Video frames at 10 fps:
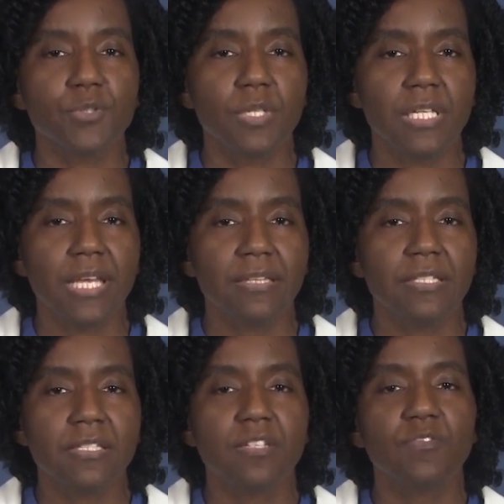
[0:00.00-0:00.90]
for you to
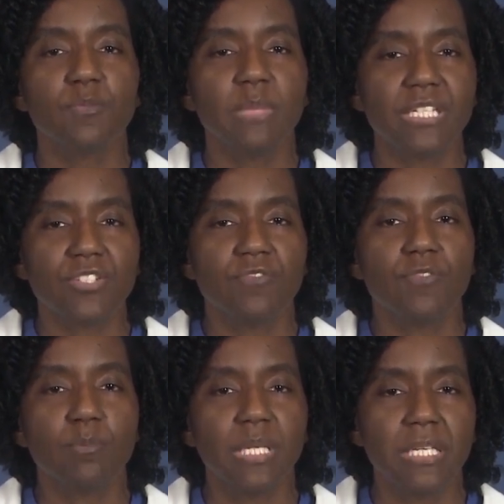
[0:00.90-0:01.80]
get this
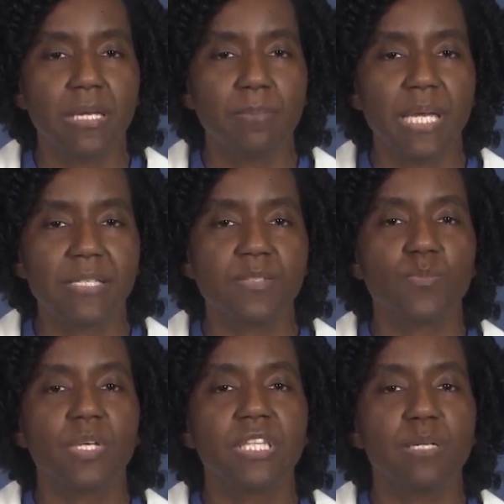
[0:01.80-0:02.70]
information from
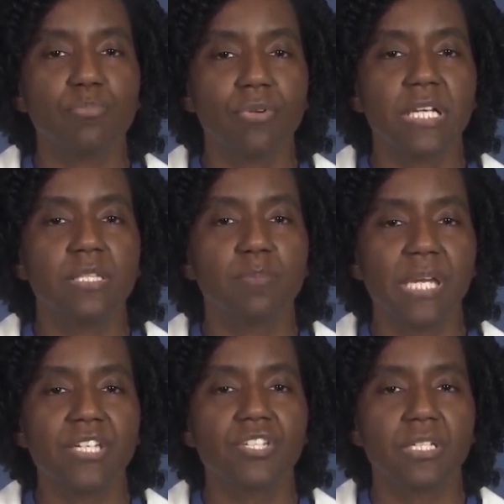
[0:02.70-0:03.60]
EMS when they bring the
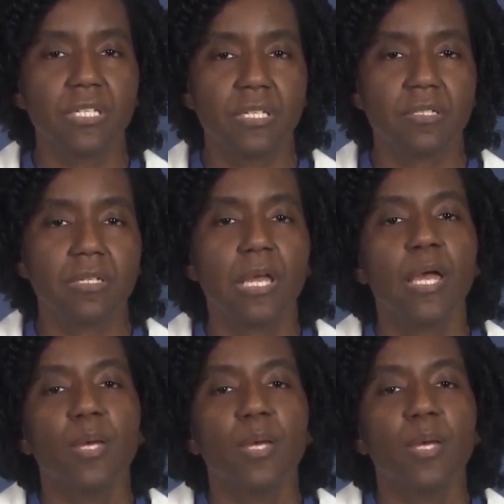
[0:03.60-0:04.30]
patient in,